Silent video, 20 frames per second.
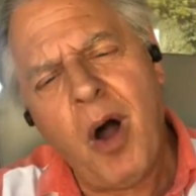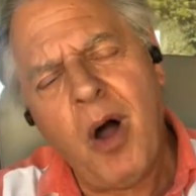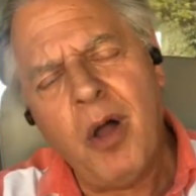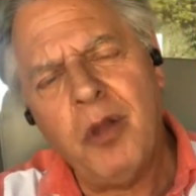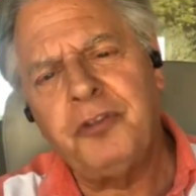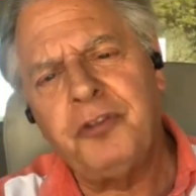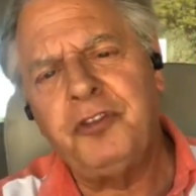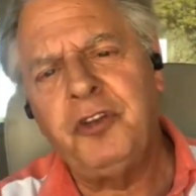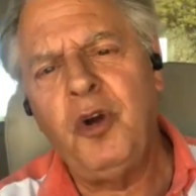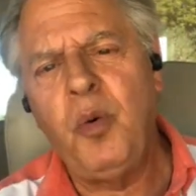
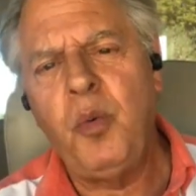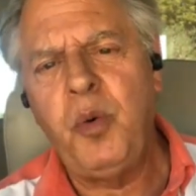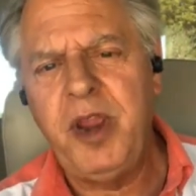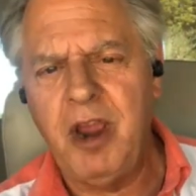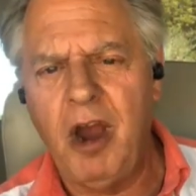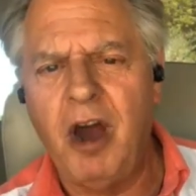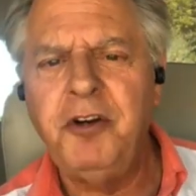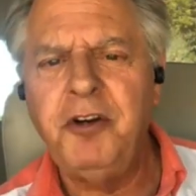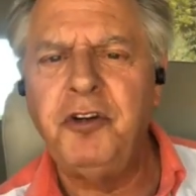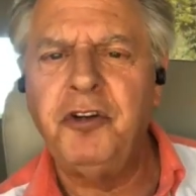also
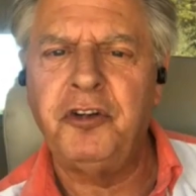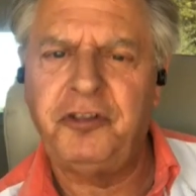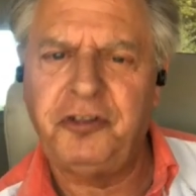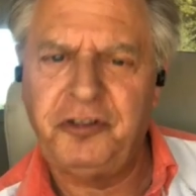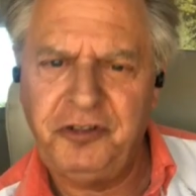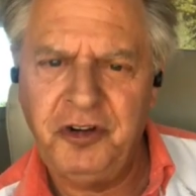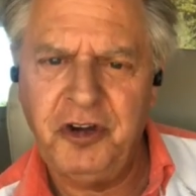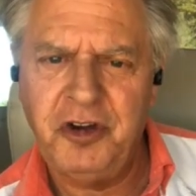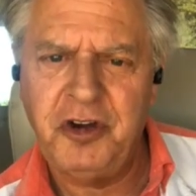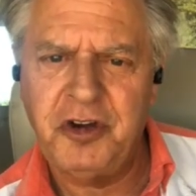we
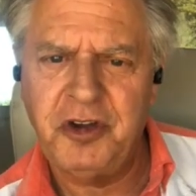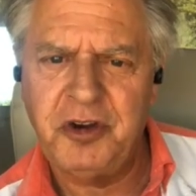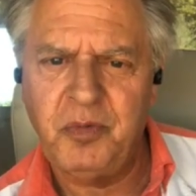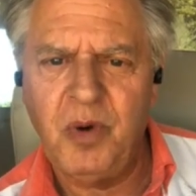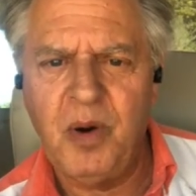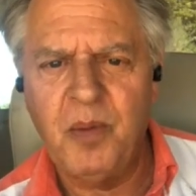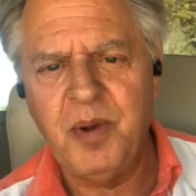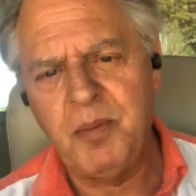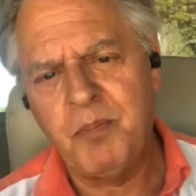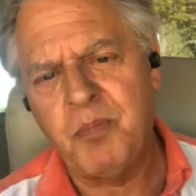understood
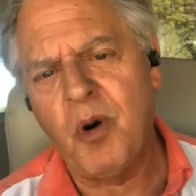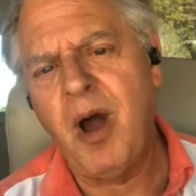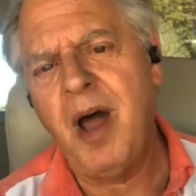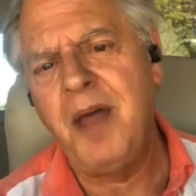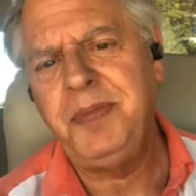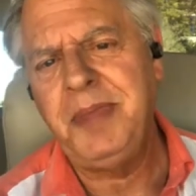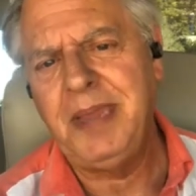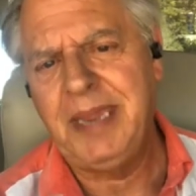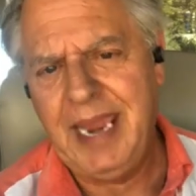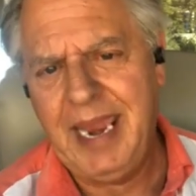when we
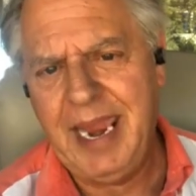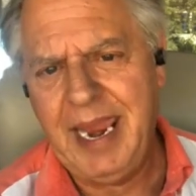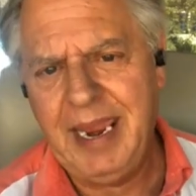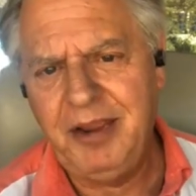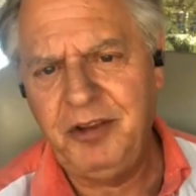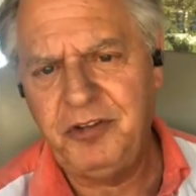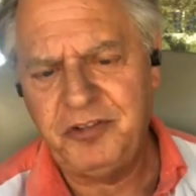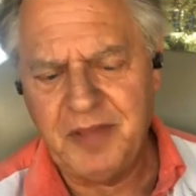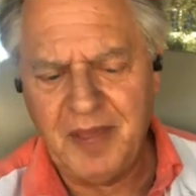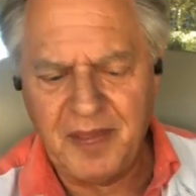brought the
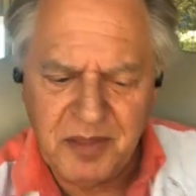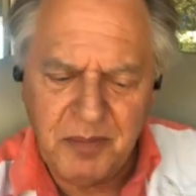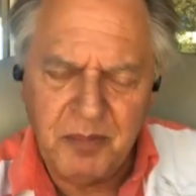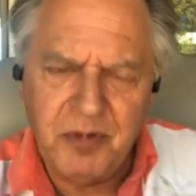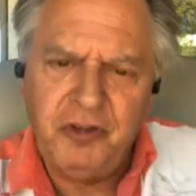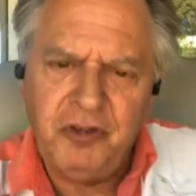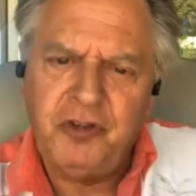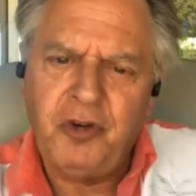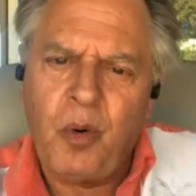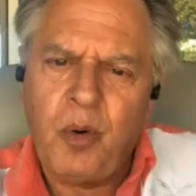case that the
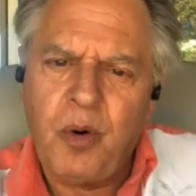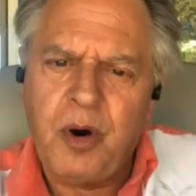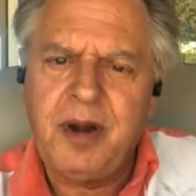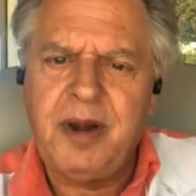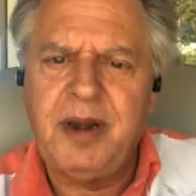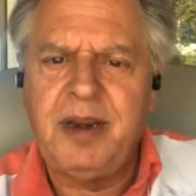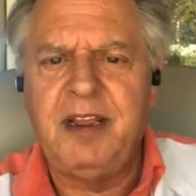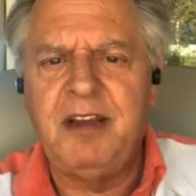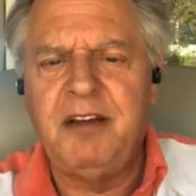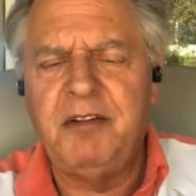
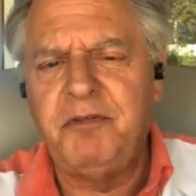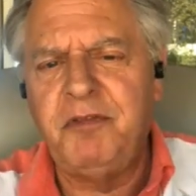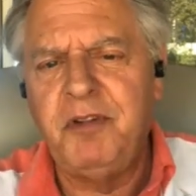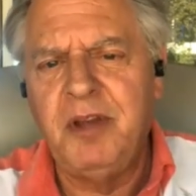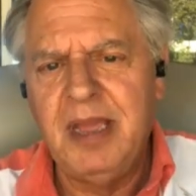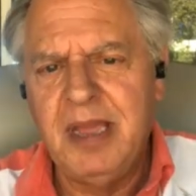majority of